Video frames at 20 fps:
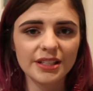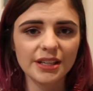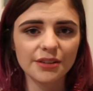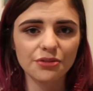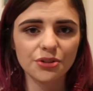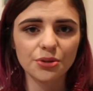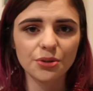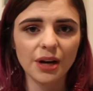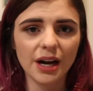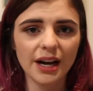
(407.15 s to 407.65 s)

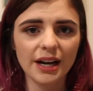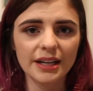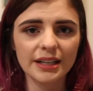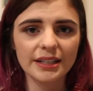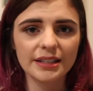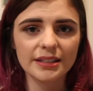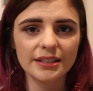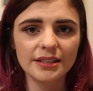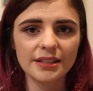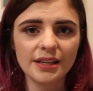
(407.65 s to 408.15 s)
If you
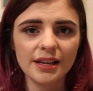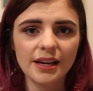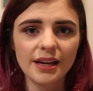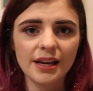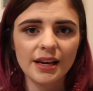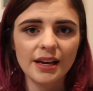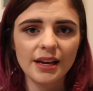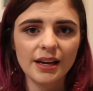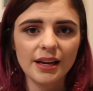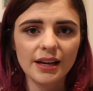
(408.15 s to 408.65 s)
guys
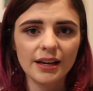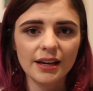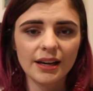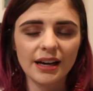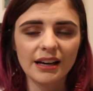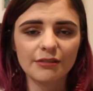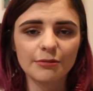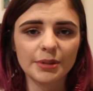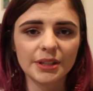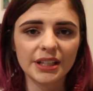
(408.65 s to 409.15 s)

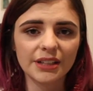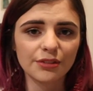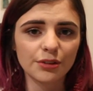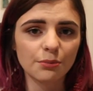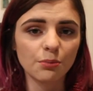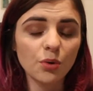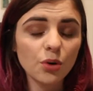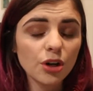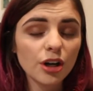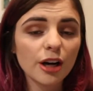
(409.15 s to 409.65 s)
have been
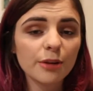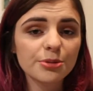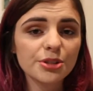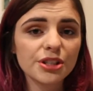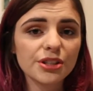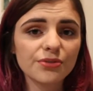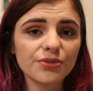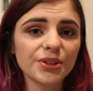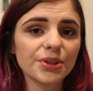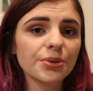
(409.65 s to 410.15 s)
given more
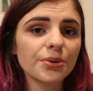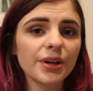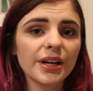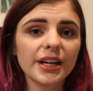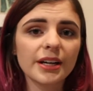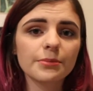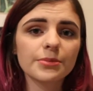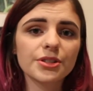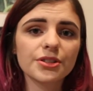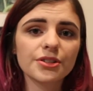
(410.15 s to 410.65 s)
options for your
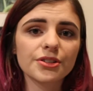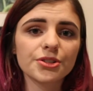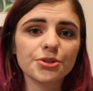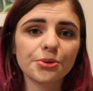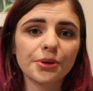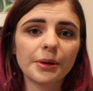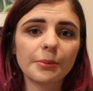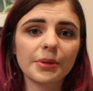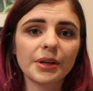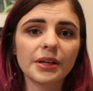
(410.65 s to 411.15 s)
hamster's
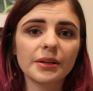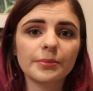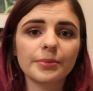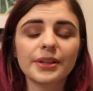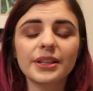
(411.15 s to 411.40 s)
treatment,